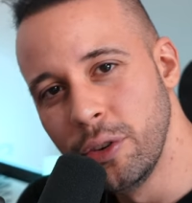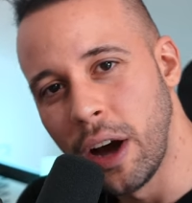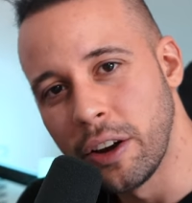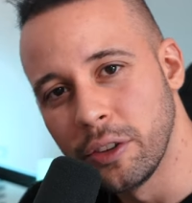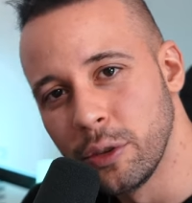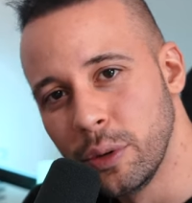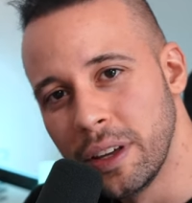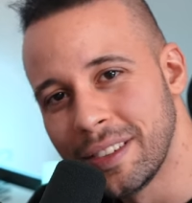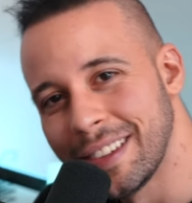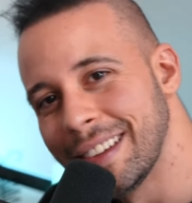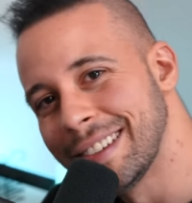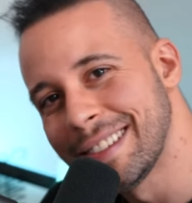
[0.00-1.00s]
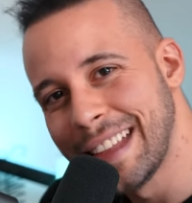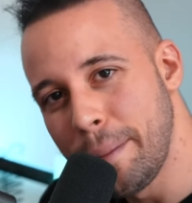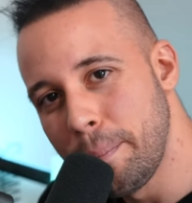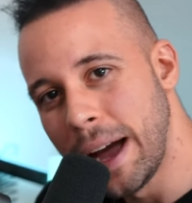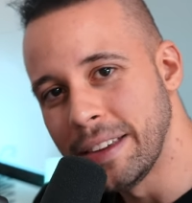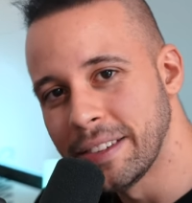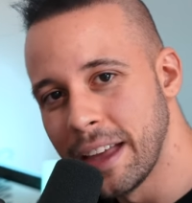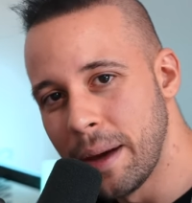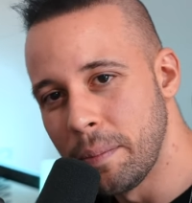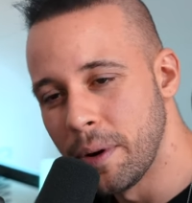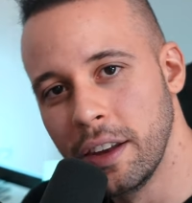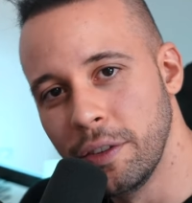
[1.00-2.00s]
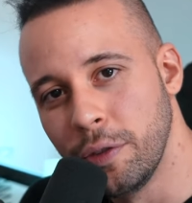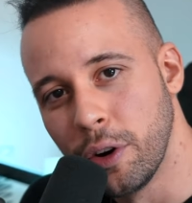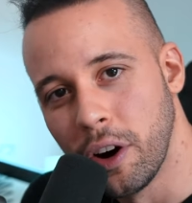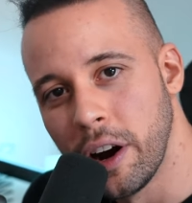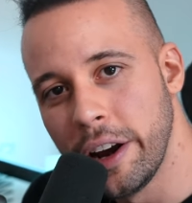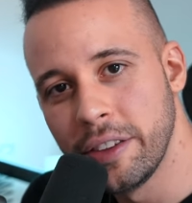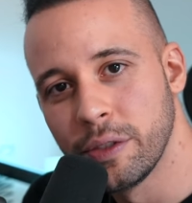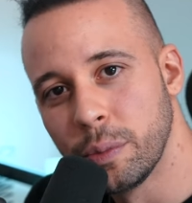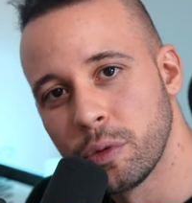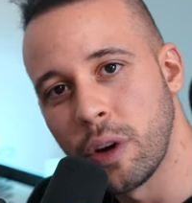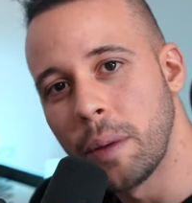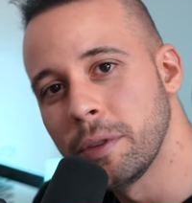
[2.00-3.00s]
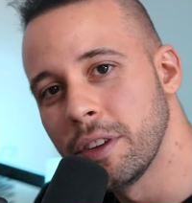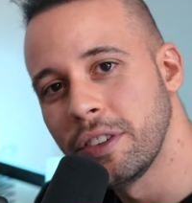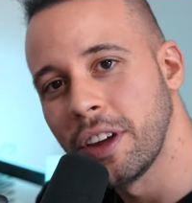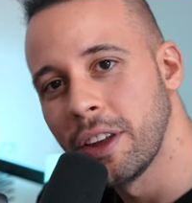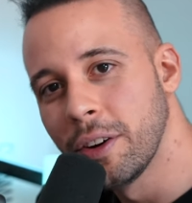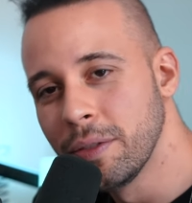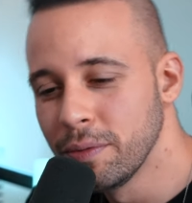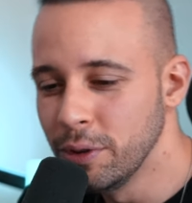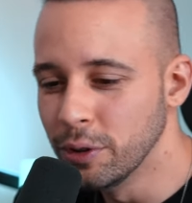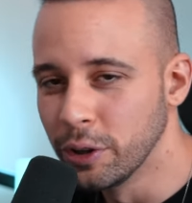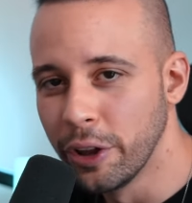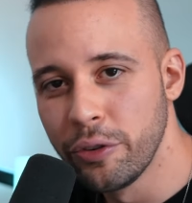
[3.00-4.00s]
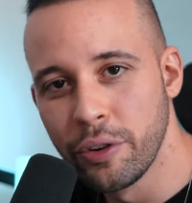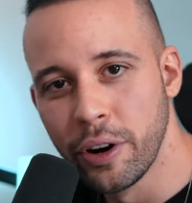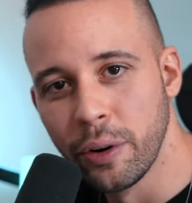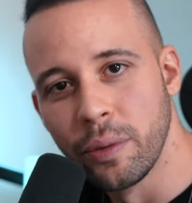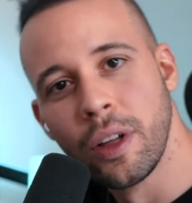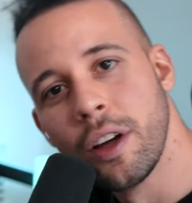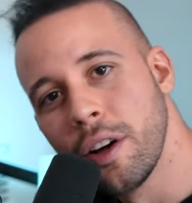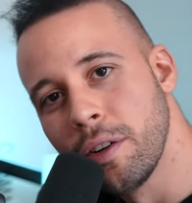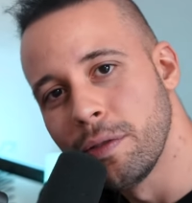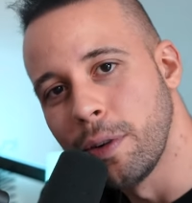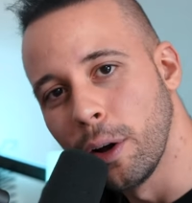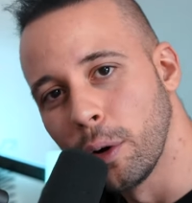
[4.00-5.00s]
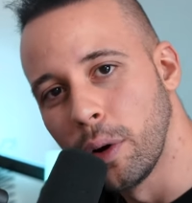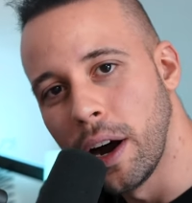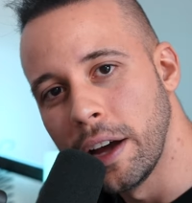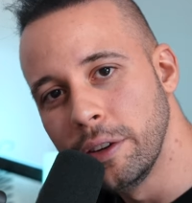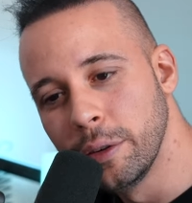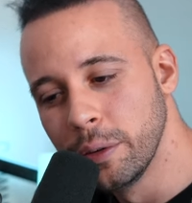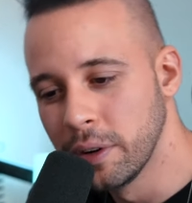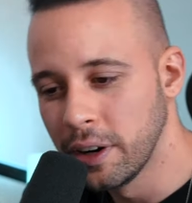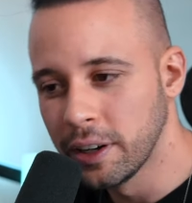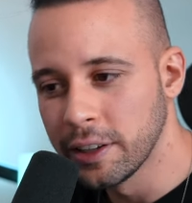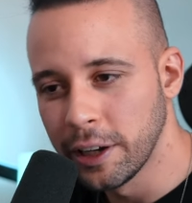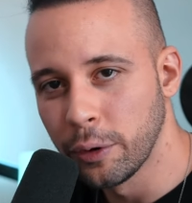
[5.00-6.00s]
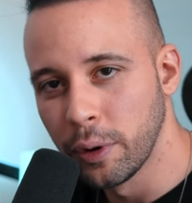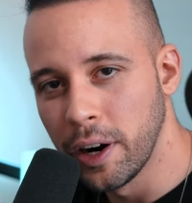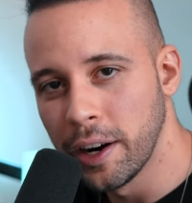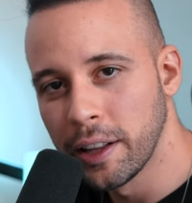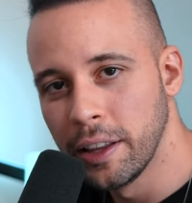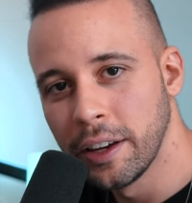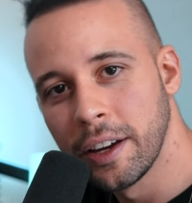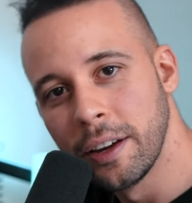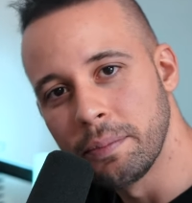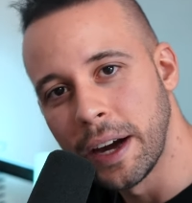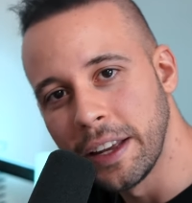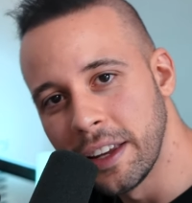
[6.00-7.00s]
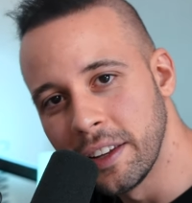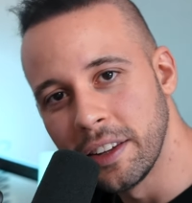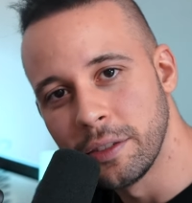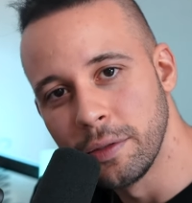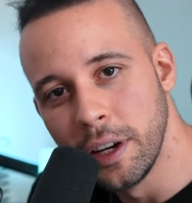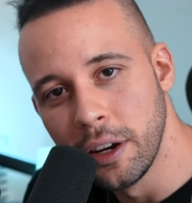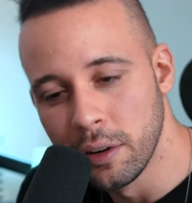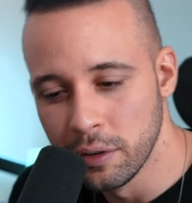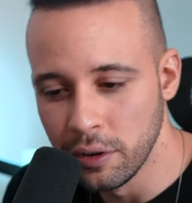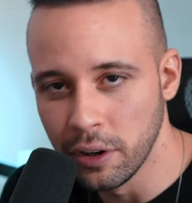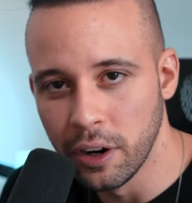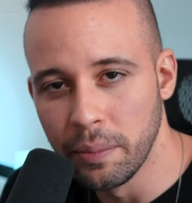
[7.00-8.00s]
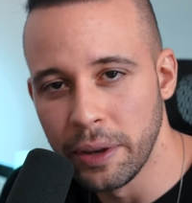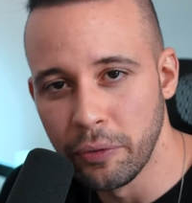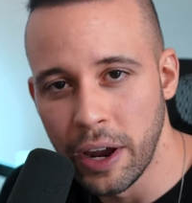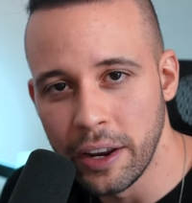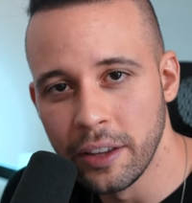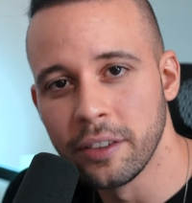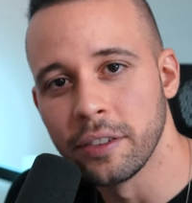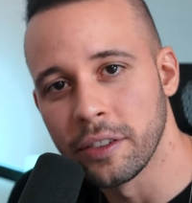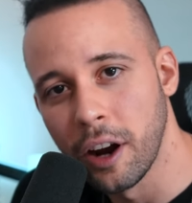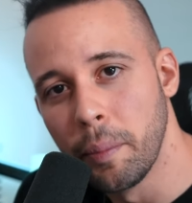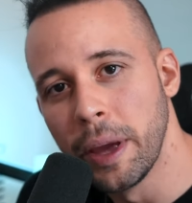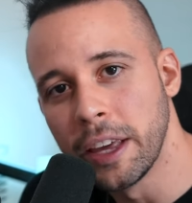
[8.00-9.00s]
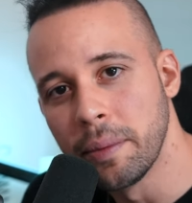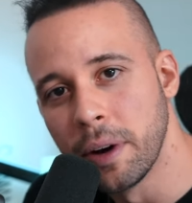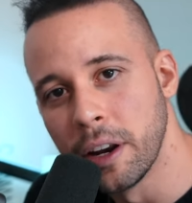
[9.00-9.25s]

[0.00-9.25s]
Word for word: you how to do this step by step. And if you're already subscribed to the channel, you know the drill. Follow what I do, click where I click, and by the end of this video, you're going to be ready to start making